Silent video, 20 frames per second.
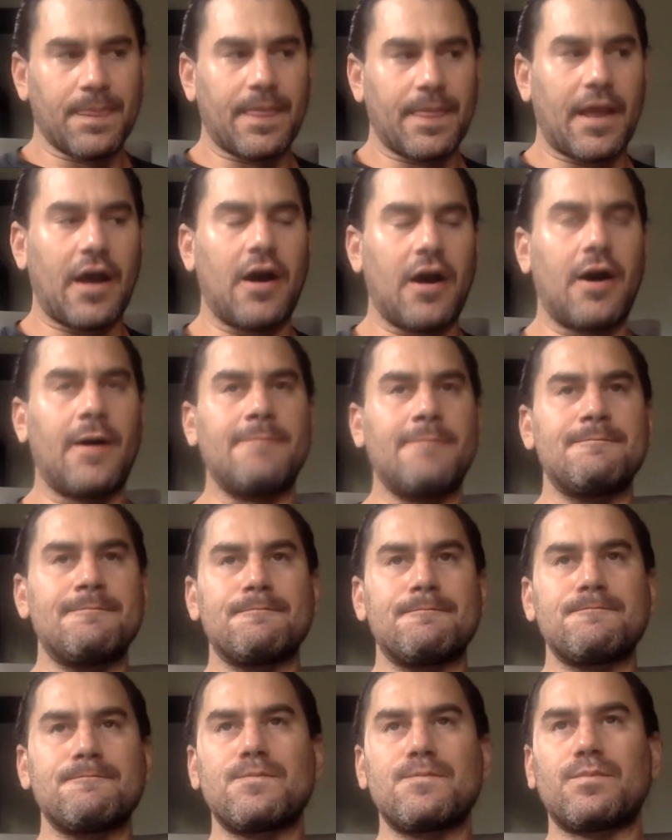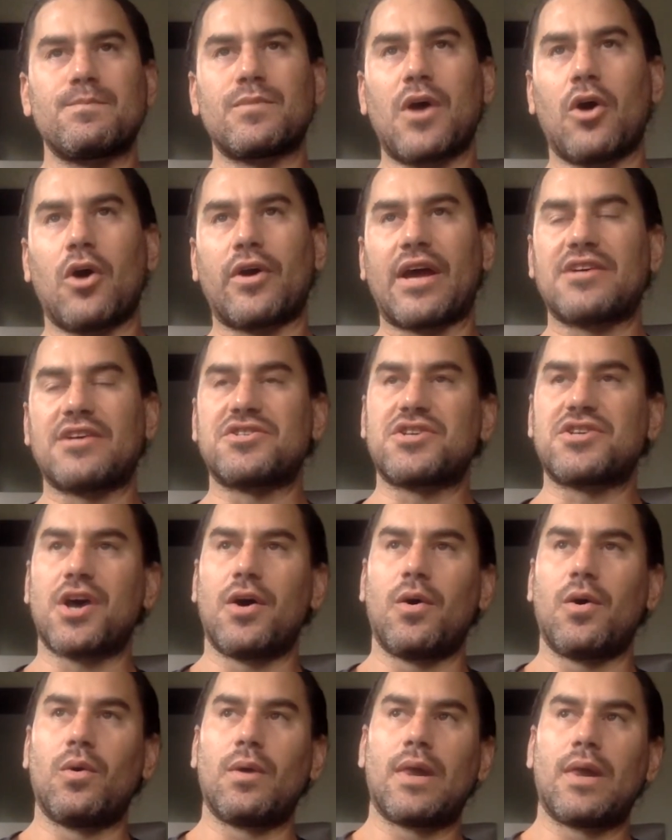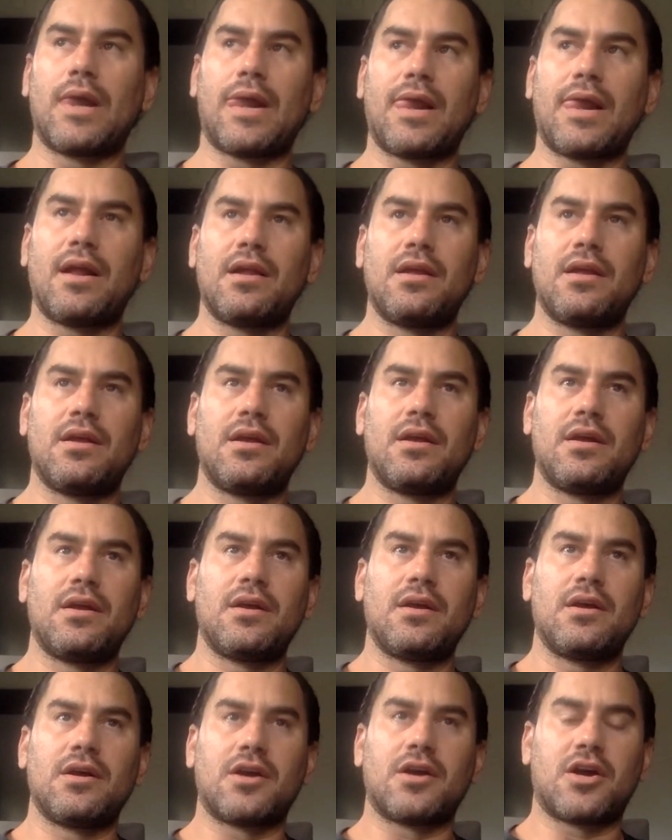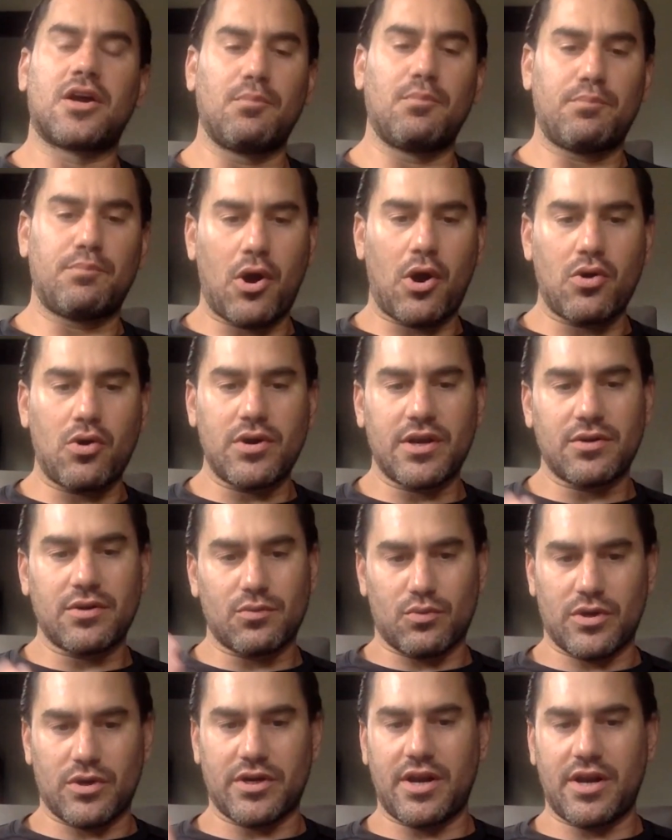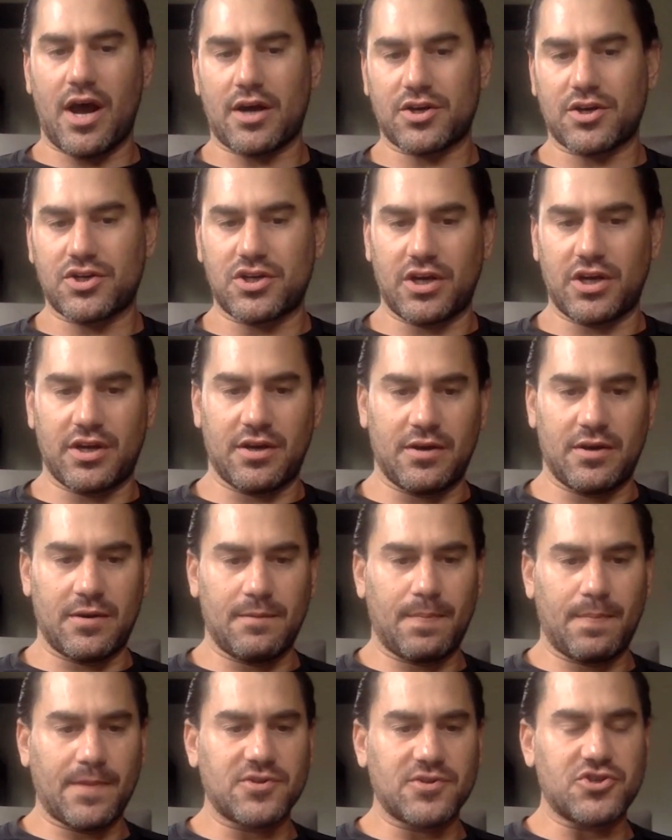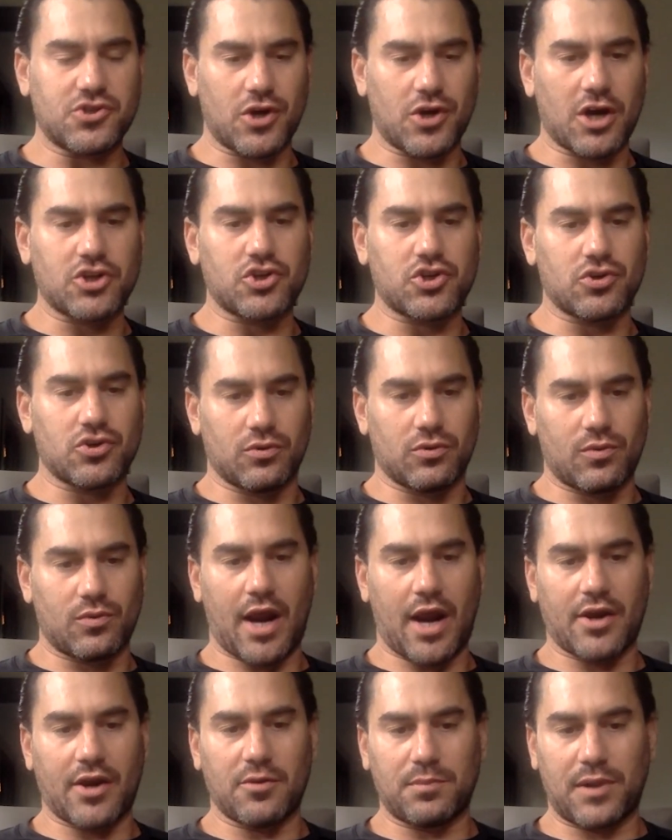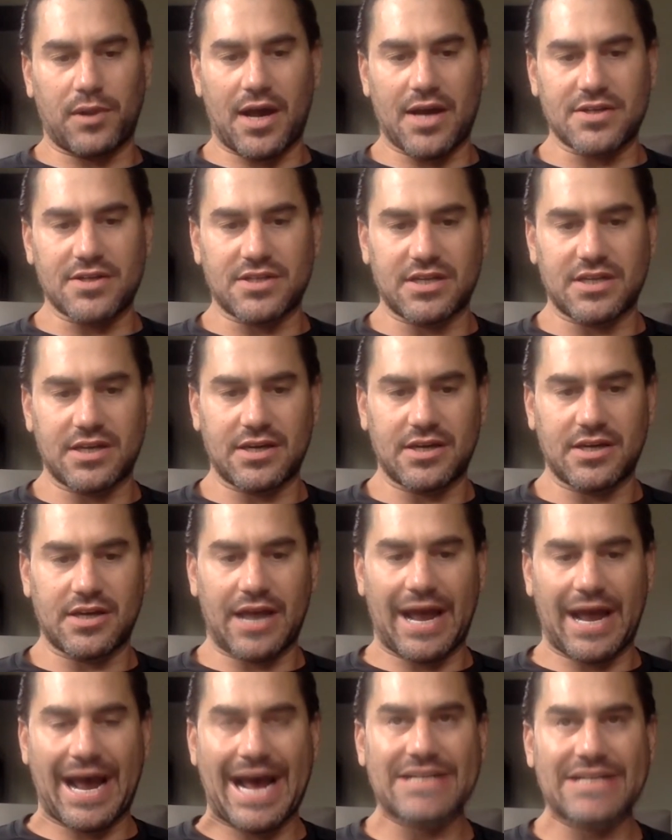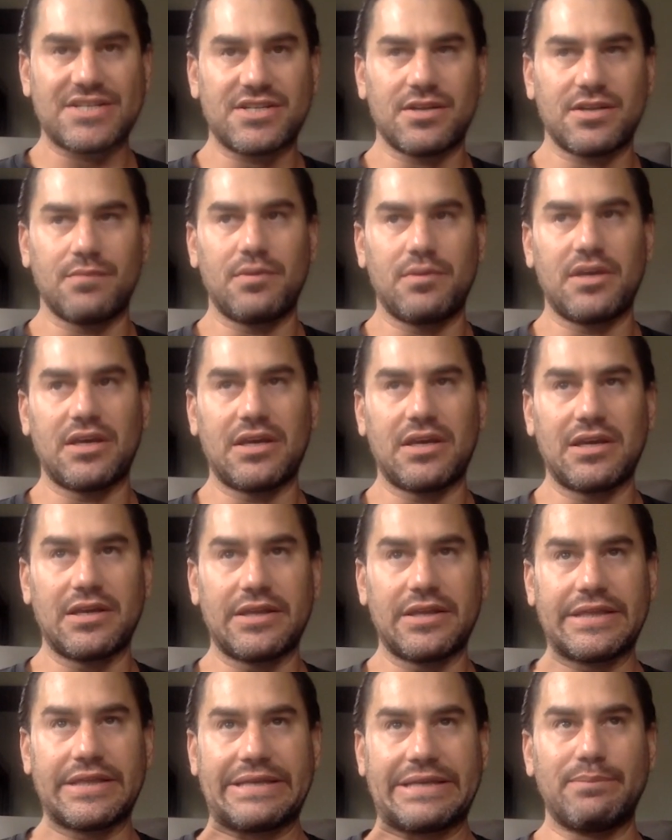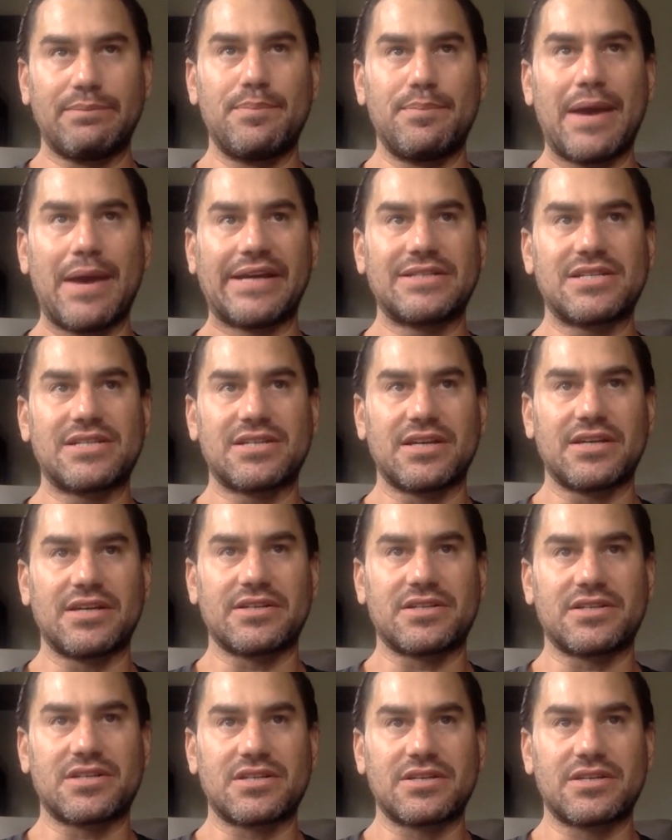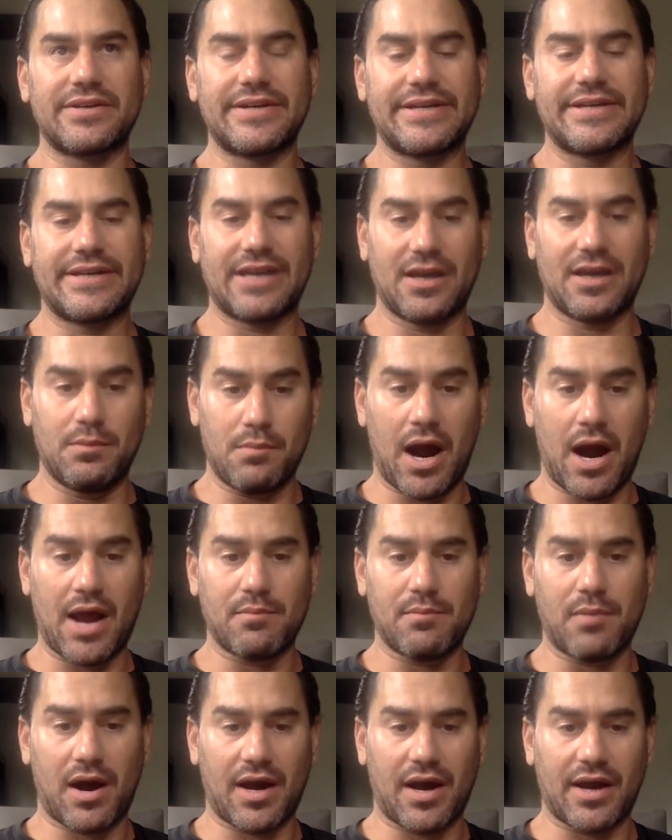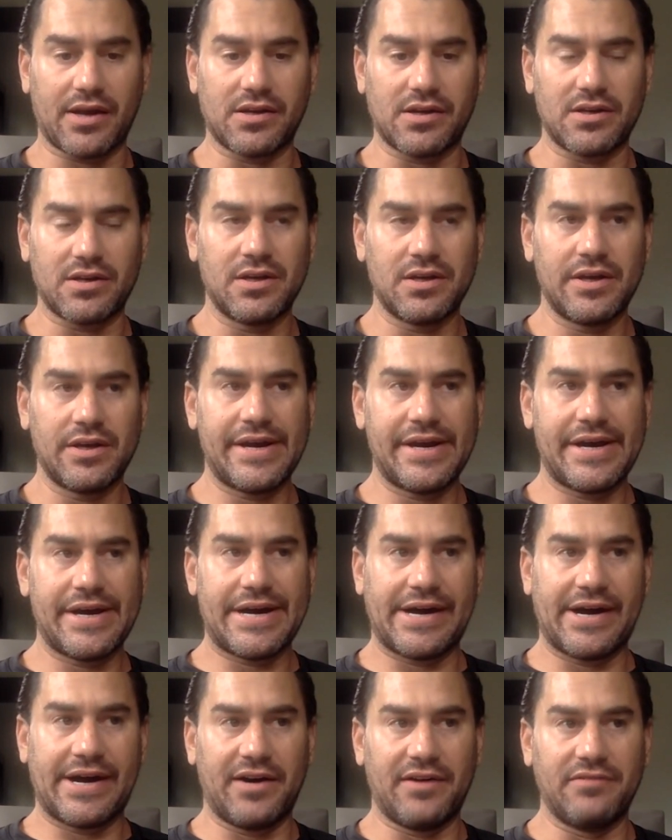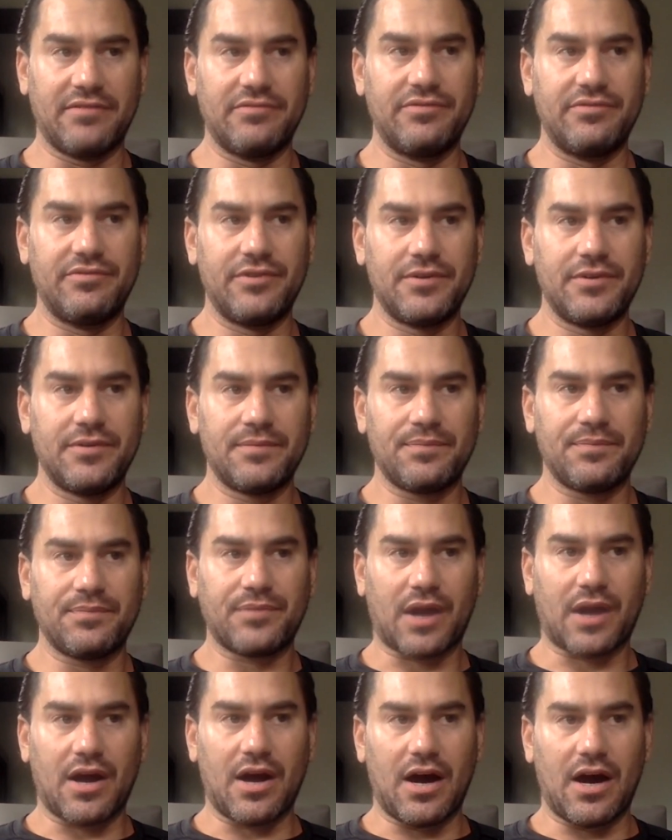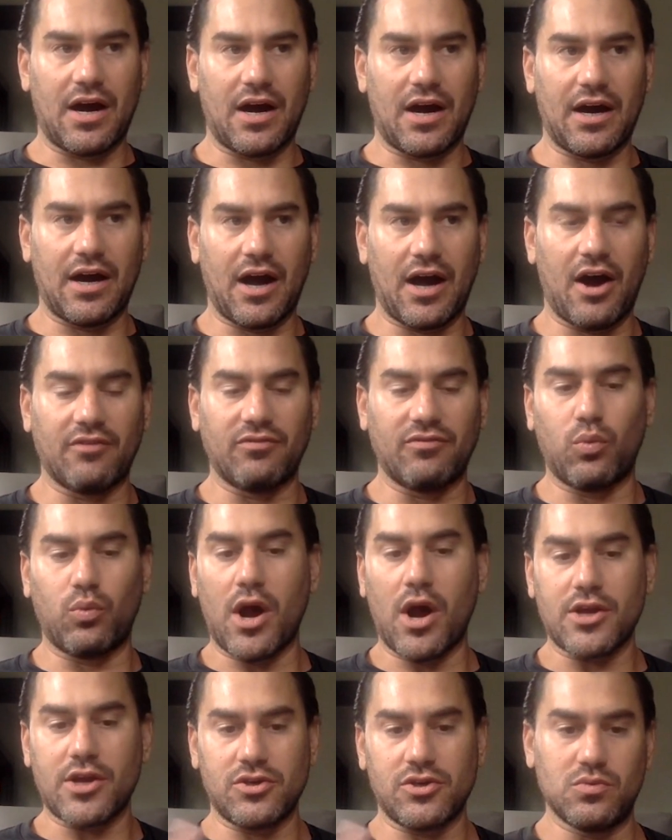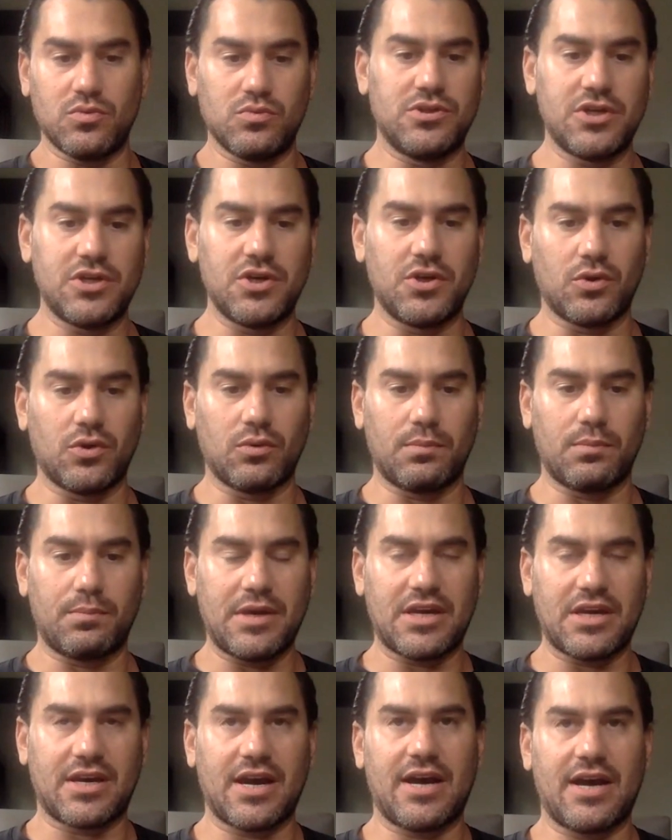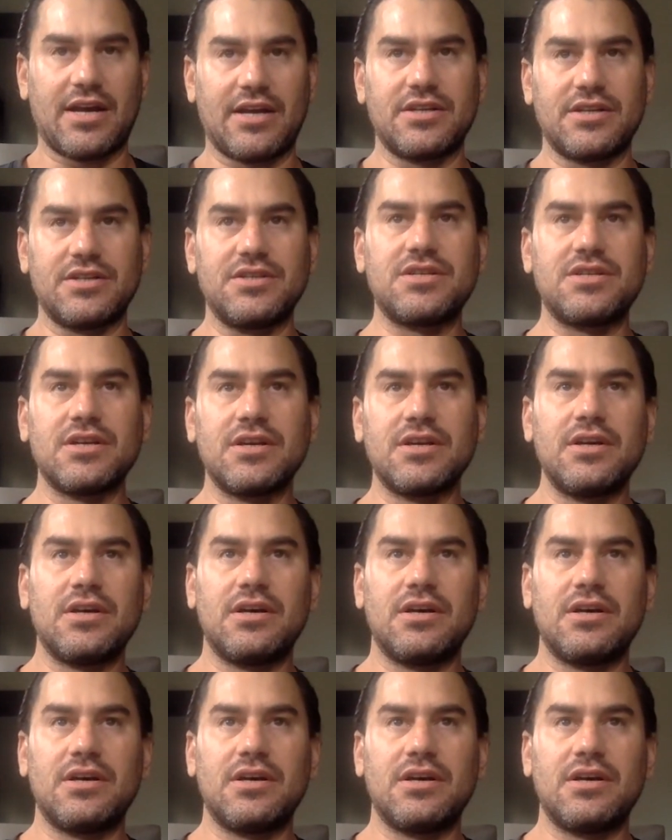Okay, so component reduction, structural rhinoplasty has to be the basis, in my mind, of what you do, because